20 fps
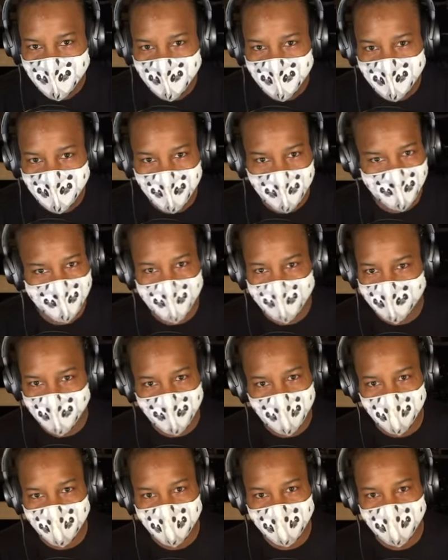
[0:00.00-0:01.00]
down by the
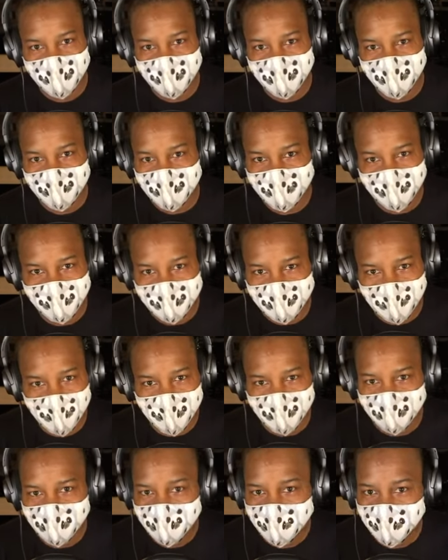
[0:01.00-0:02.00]
coast, to the
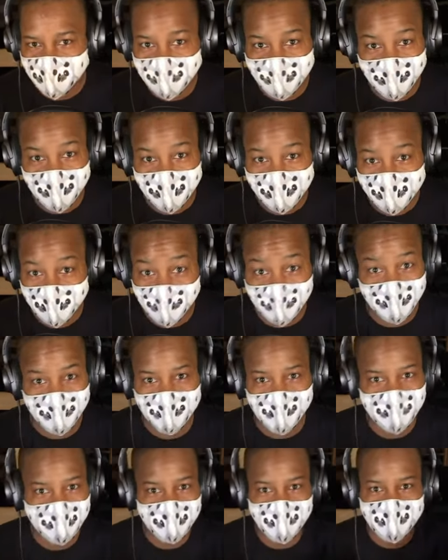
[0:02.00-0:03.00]
south, Lyon. Oh,
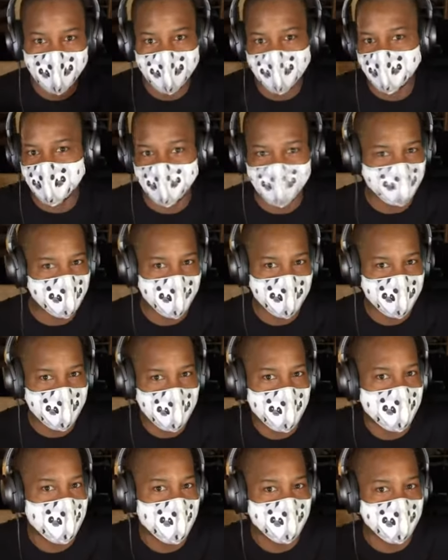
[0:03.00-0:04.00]
I go to Lyon. I can
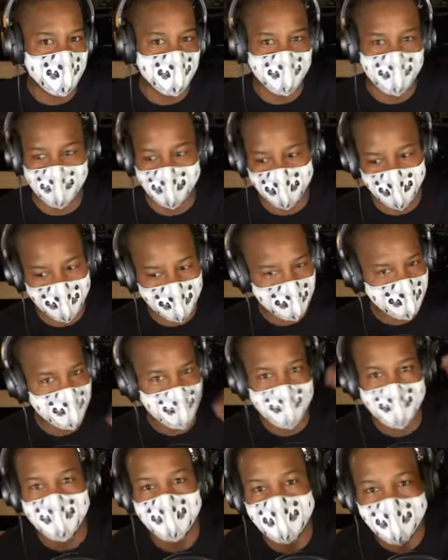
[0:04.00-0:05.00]
hang out in Lyon. I can be
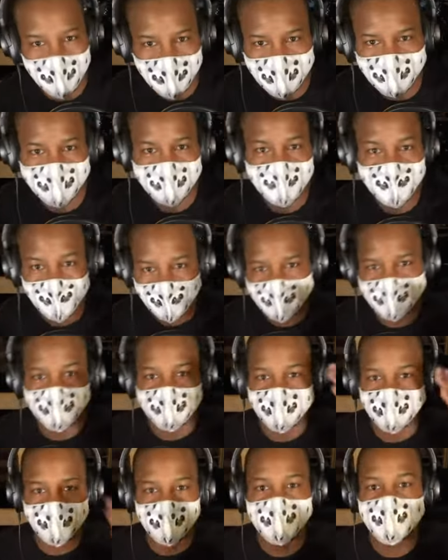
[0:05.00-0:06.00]
a bum for
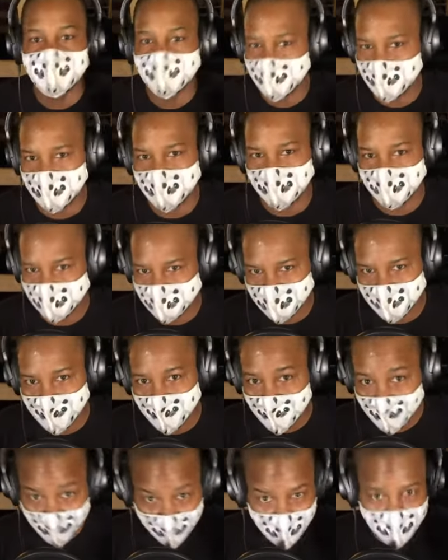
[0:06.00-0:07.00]
30 days
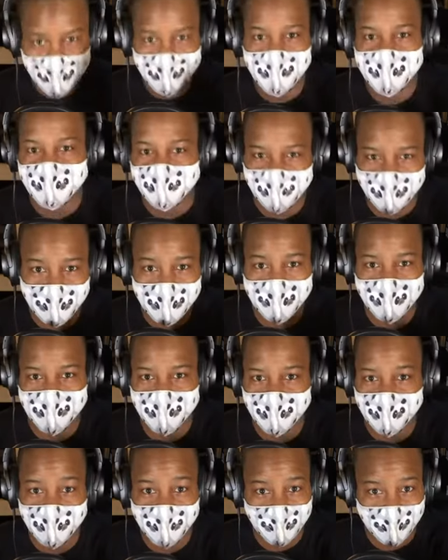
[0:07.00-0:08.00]
with money in
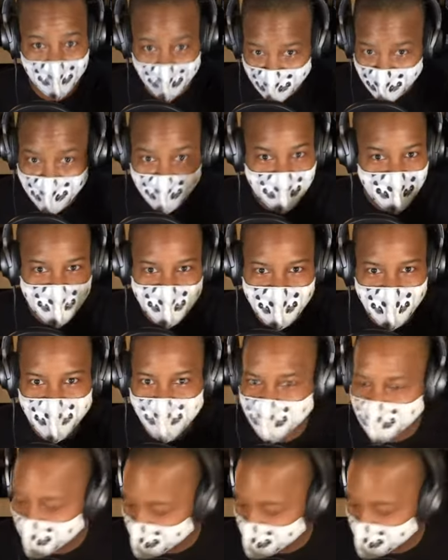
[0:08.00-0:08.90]
Lyon and be okay.